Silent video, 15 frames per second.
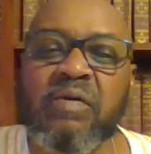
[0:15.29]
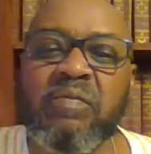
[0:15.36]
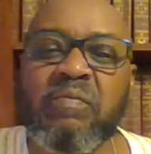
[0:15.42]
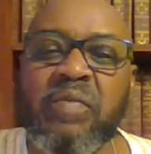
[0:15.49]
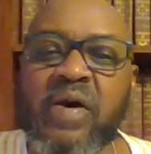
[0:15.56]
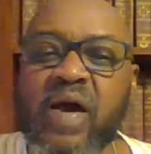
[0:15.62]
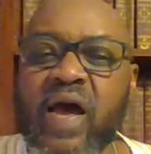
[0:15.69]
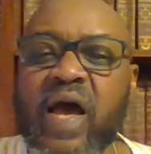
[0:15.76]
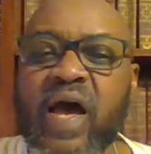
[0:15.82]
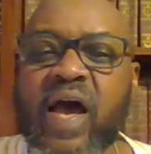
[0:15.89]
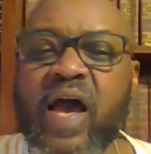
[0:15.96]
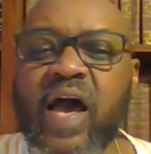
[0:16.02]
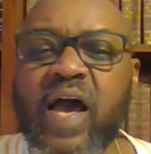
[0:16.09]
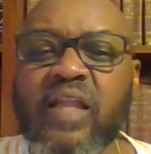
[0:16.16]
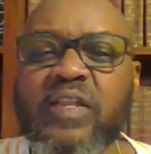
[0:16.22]
my
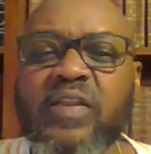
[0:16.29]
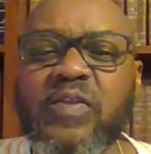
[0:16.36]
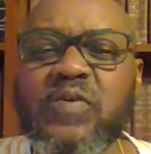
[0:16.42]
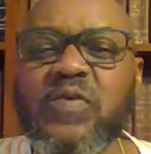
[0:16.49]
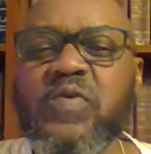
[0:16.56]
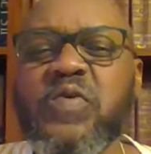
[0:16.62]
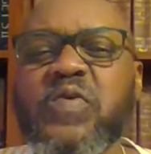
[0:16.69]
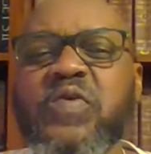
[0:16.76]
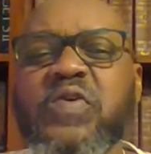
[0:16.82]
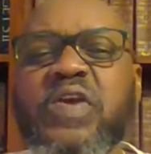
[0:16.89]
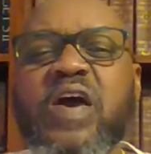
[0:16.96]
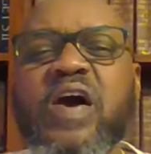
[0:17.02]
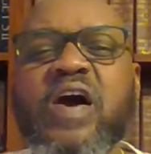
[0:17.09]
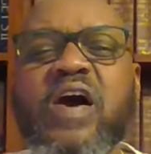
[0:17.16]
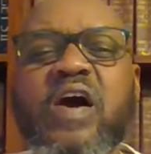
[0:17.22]

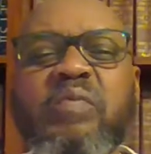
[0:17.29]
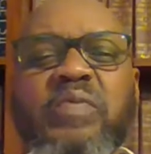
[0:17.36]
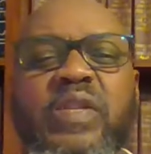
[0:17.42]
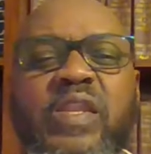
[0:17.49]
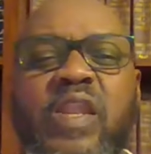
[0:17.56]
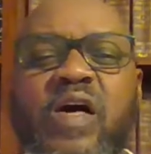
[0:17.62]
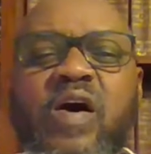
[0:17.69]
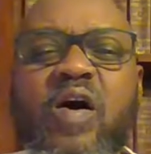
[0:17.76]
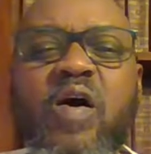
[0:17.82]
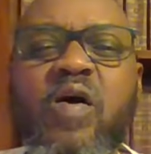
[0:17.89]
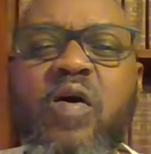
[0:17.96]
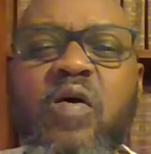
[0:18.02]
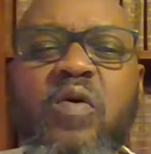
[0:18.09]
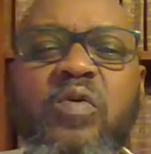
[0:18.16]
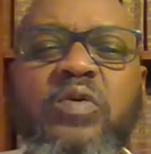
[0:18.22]
hallelujah
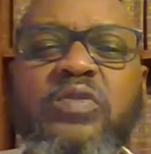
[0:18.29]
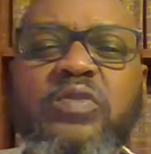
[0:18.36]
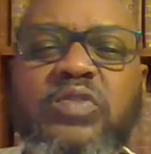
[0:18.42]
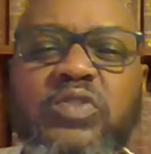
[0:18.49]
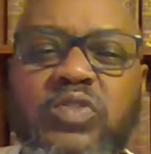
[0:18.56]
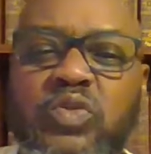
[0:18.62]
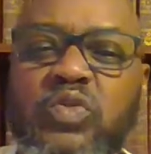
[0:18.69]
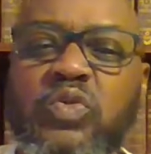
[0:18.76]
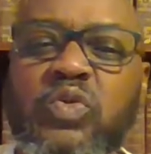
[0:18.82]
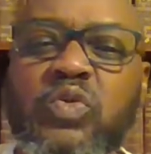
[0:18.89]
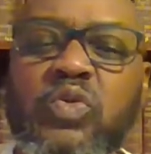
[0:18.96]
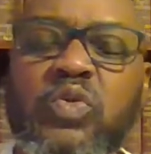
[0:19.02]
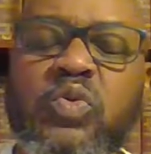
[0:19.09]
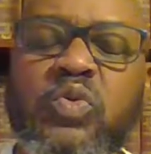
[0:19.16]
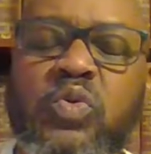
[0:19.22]
belongs
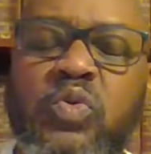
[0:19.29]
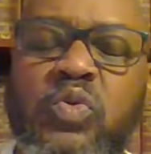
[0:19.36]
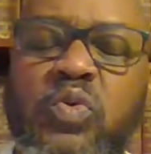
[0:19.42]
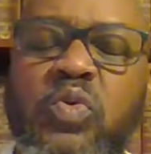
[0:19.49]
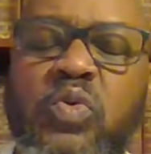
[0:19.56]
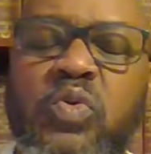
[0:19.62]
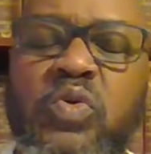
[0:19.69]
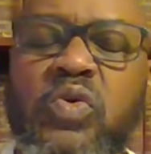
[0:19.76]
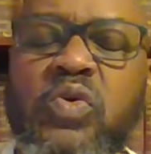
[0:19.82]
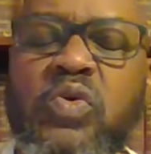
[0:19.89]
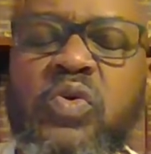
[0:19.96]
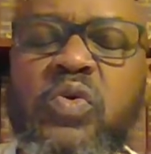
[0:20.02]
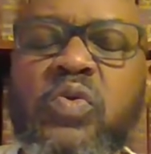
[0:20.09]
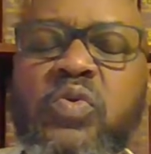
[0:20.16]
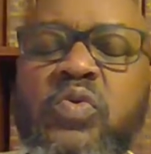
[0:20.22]
to
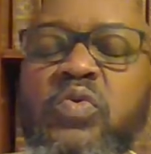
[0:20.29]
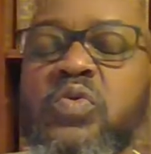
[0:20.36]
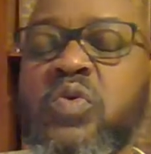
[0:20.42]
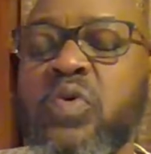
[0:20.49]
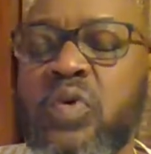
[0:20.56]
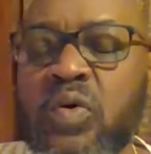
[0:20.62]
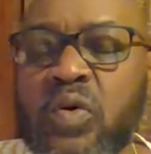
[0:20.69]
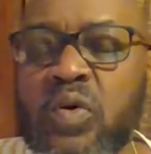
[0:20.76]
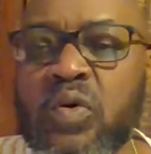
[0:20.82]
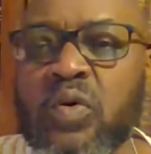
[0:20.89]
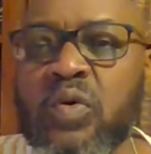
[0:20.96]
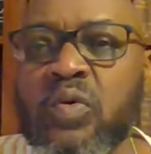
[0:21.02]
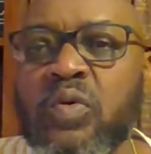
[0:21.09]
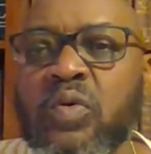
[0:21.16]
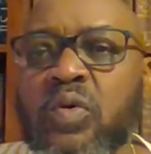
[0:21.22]
you,
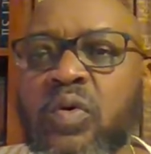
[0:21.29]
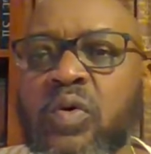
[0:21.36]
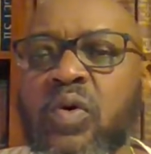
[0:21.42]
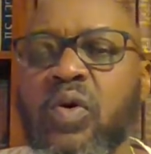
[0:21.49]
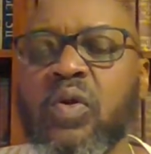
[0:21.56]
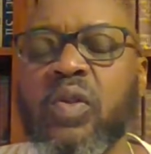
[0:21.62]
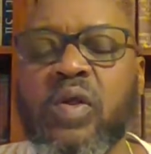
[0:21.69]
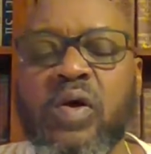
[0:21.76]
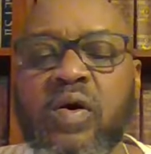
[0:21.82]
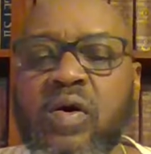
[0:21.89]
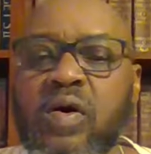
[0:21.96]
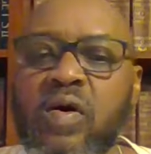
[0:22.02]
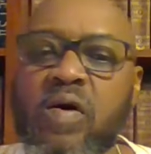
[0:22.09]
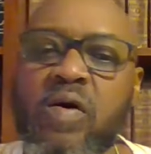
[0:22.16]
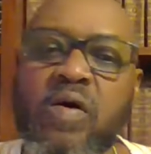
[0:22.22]
oh
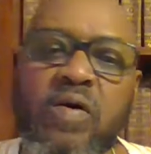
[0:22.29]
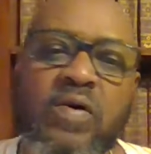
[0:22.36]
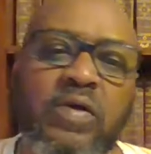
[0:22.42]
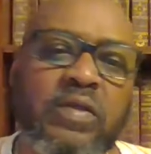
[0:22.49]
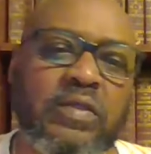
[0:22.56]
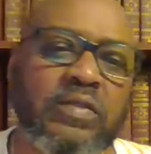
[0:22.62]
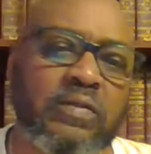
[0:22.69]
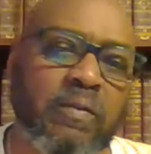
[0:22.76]
Lord.